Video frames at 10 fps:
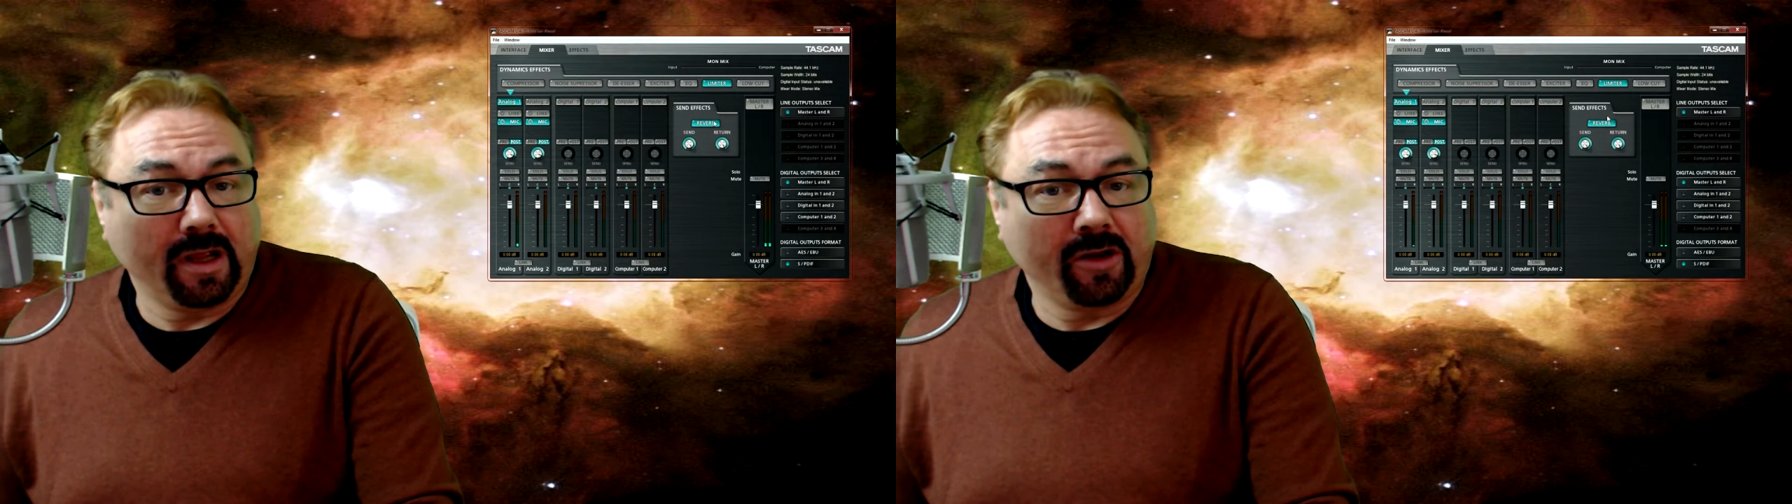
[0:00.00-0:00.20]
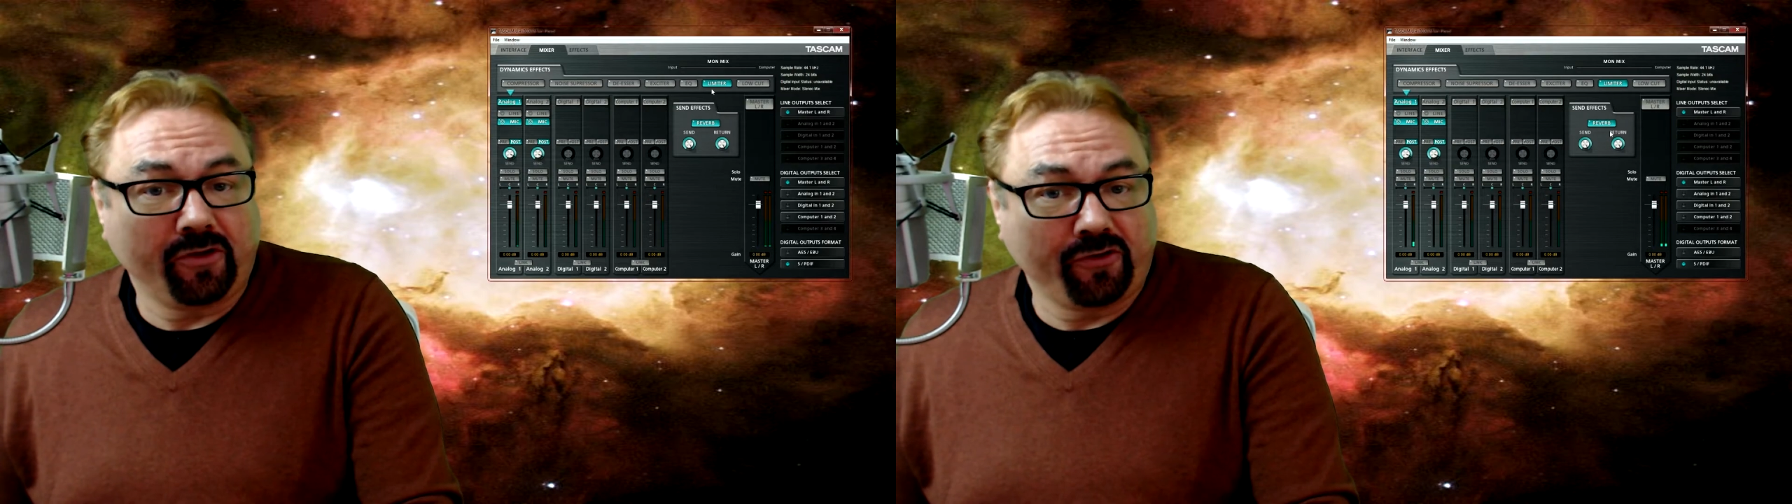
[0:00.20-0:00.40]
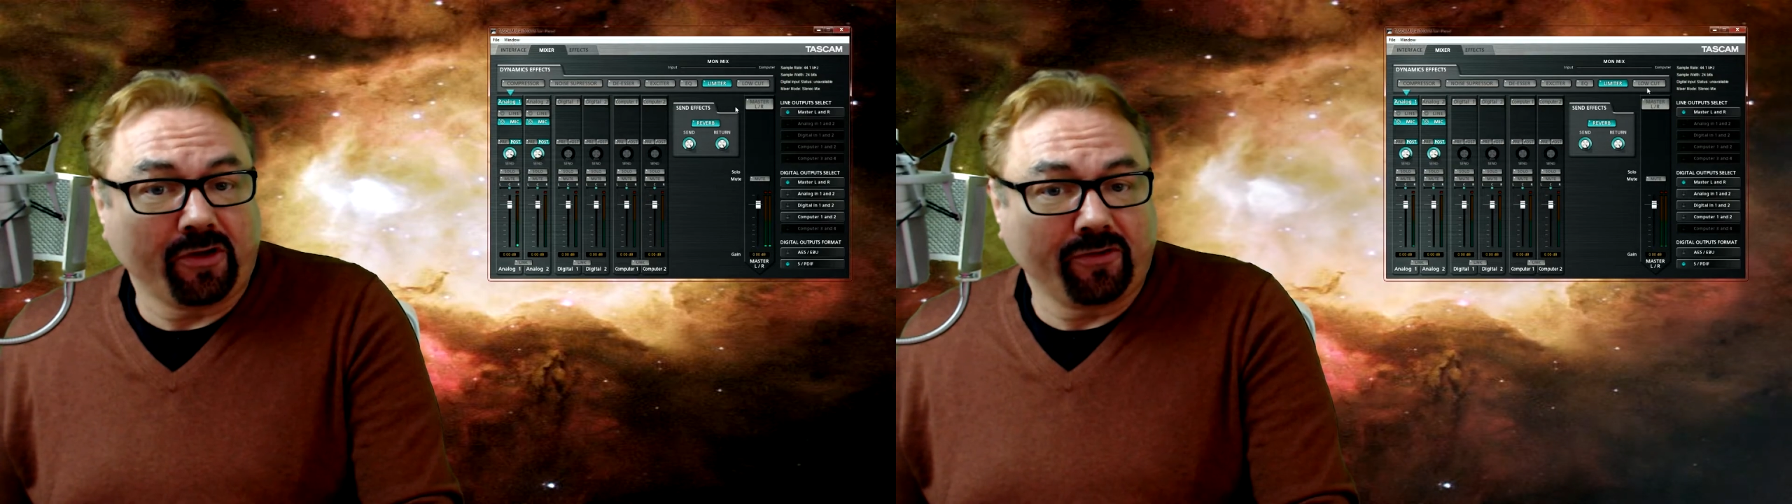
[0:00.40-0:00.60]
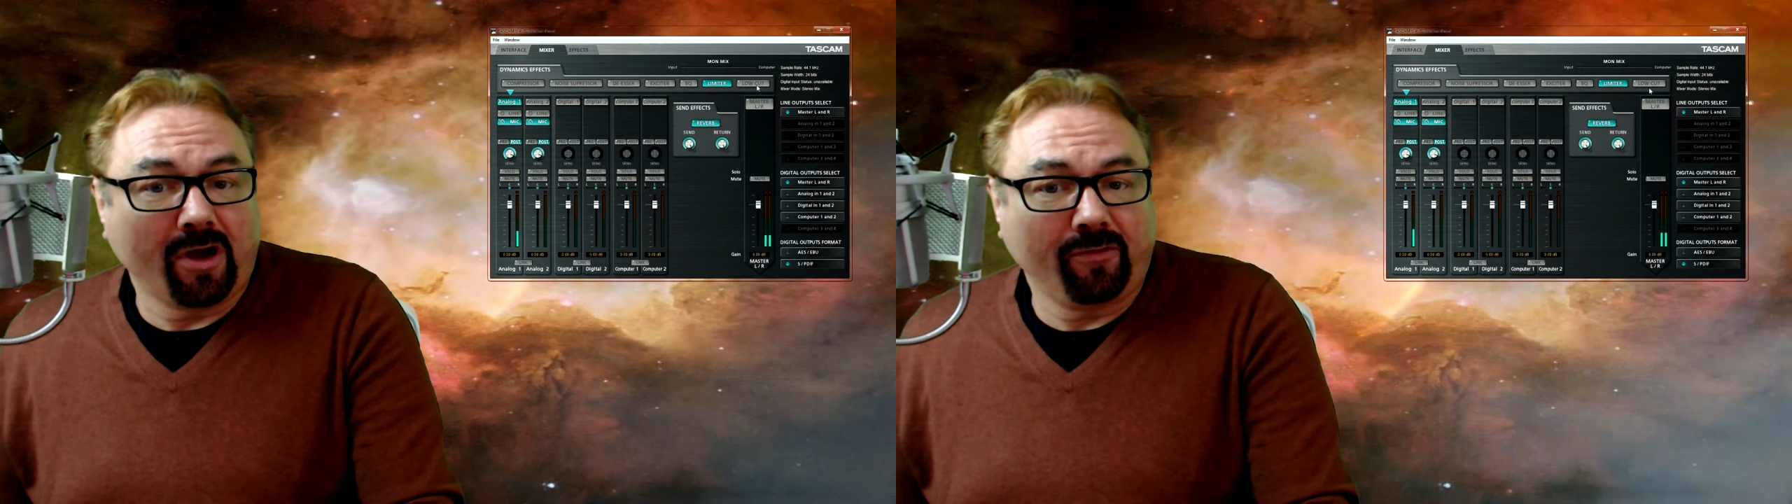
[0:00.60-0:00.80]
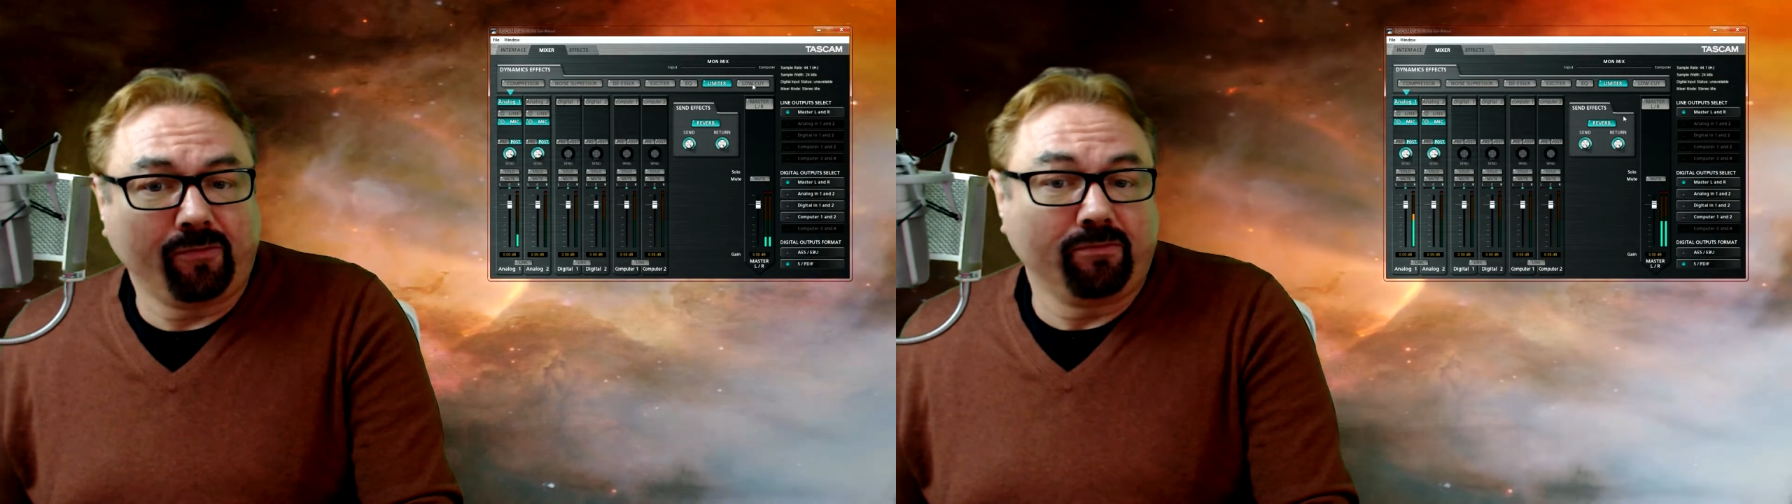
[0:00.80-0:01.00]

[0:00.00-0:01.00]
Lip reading: it shuts off